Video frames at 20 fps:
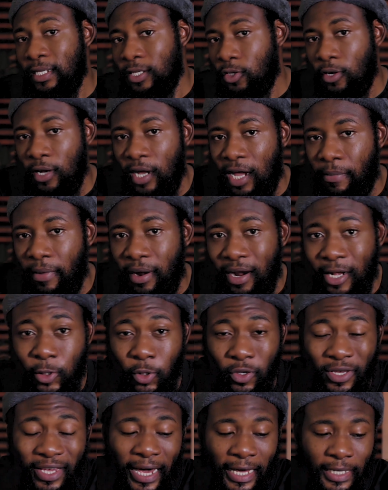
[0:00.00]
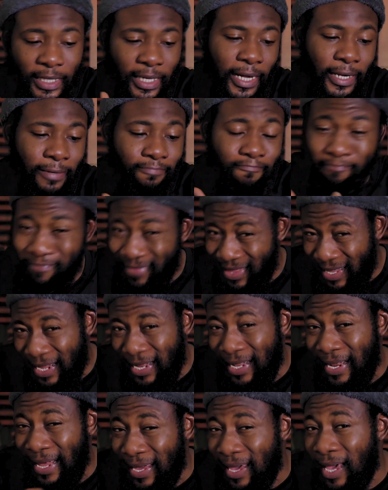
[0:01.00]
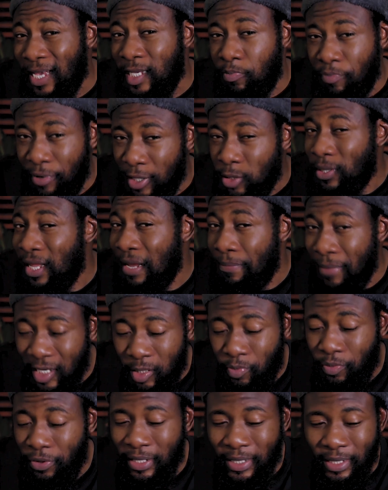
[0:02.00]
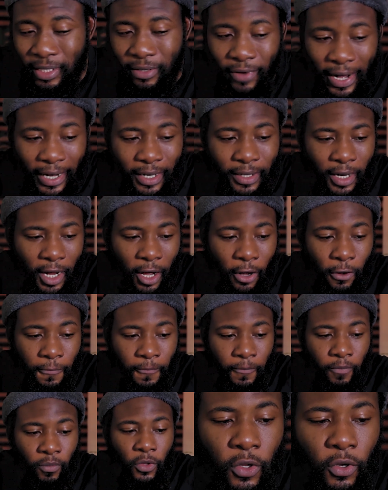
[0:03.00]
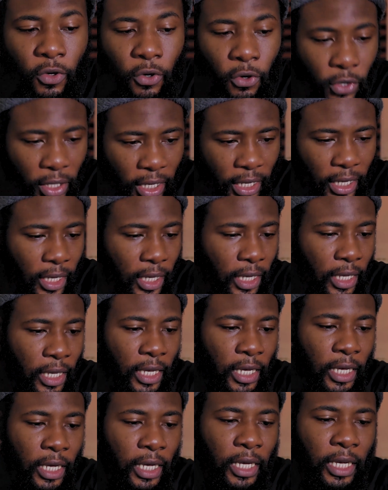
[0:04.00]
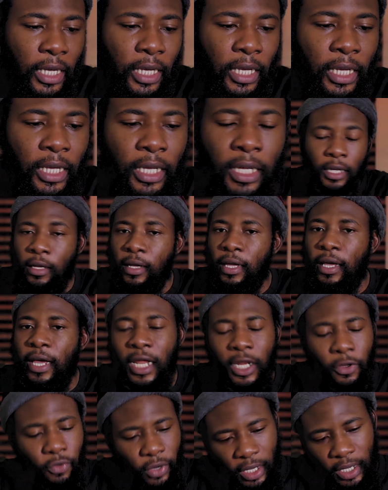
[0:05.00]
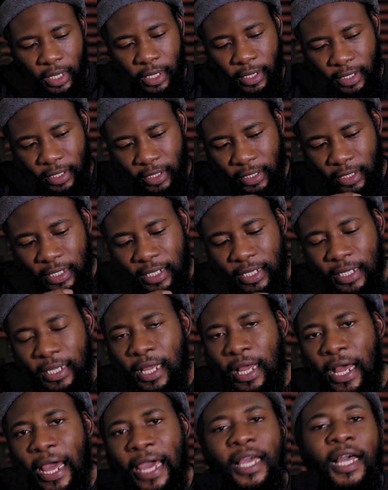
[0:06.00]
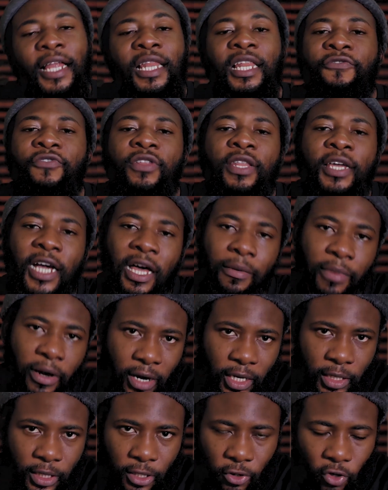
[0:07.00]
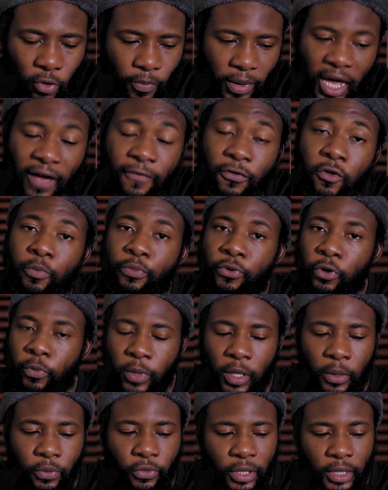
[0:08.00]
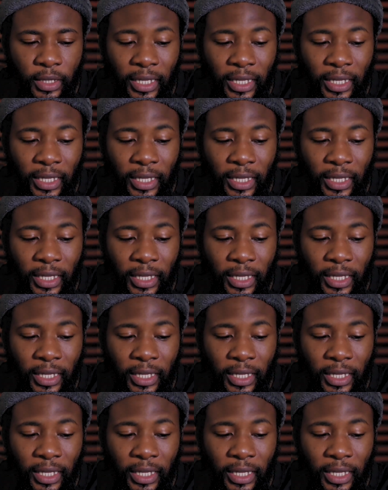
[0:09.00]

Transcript: it's on camera so you guys can kind of like experience what I'm experiencing right now. Okay, anyway, I can live with the camera setup. I have no problem with